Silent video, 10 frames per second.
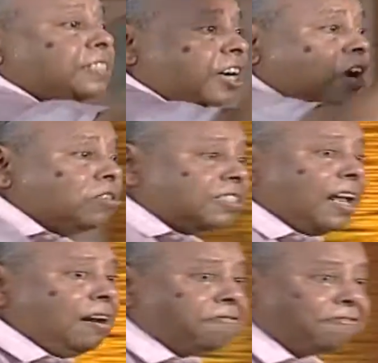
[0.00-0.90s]
renounce
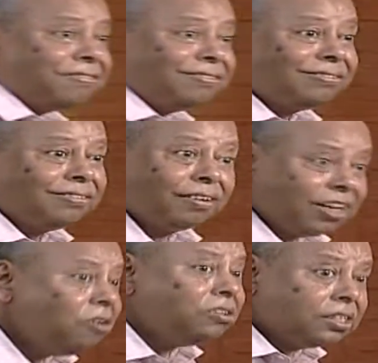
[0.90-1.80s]
self.
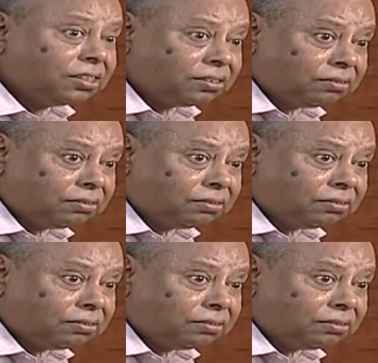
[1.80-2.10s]
Renounce it.